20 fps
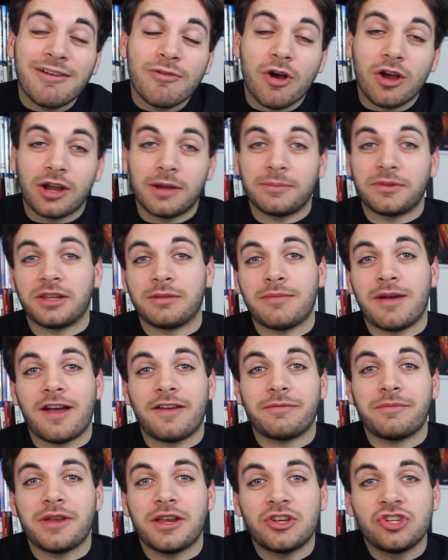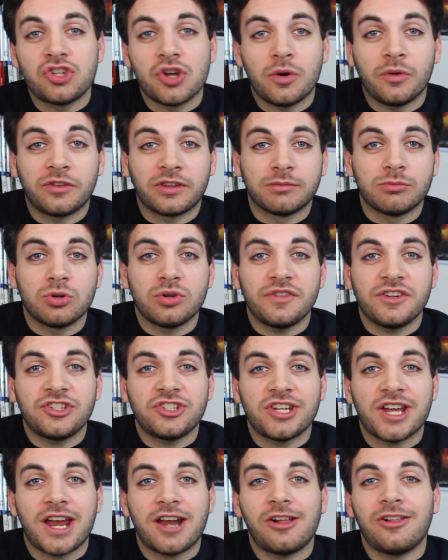Welcome to Mothman Jones, the movie
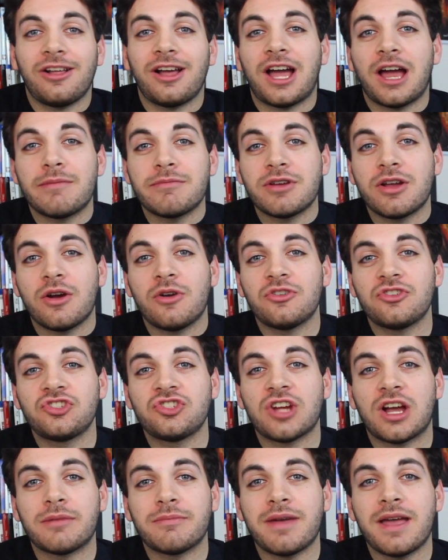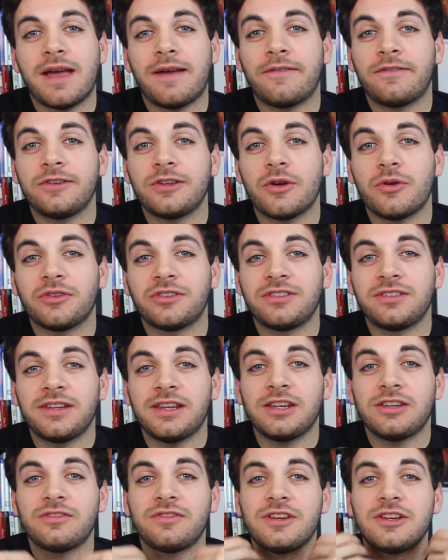channel. I'm your host, John Maffio, and
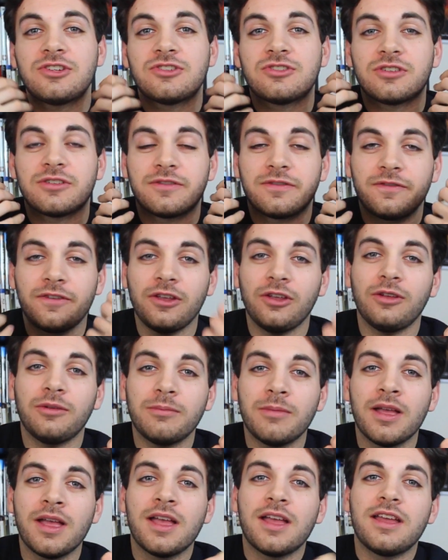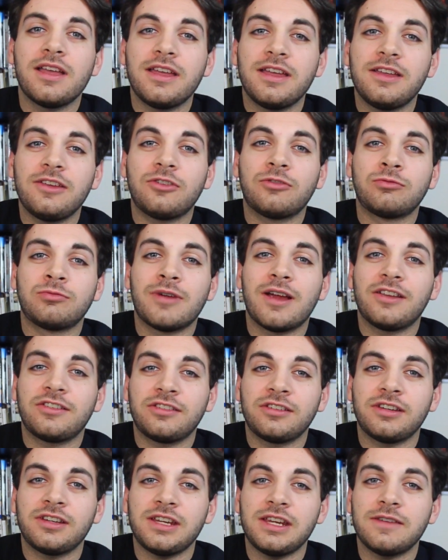today's featured film is
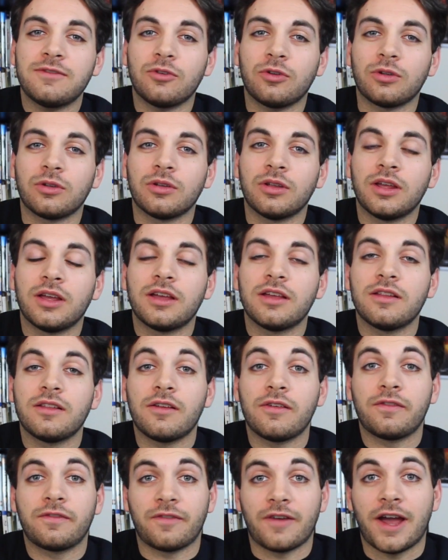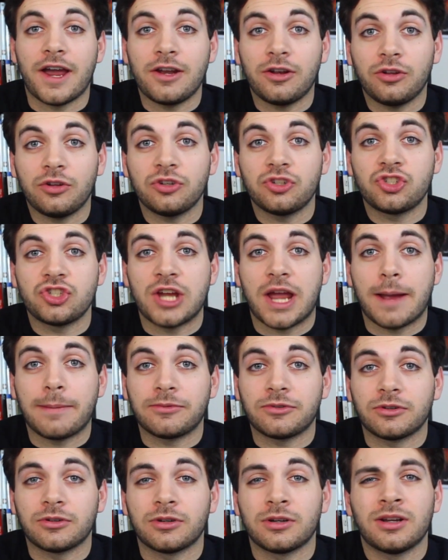Resident Evil, the final
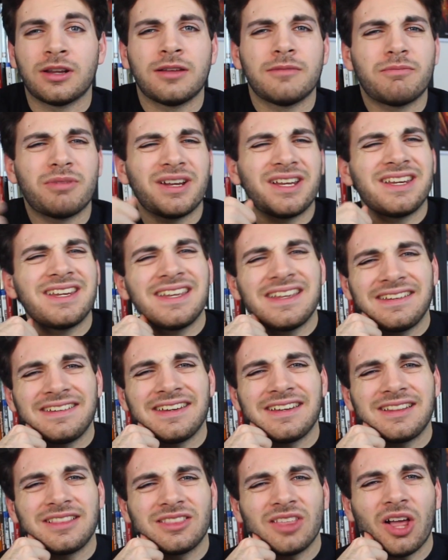chapter. But is it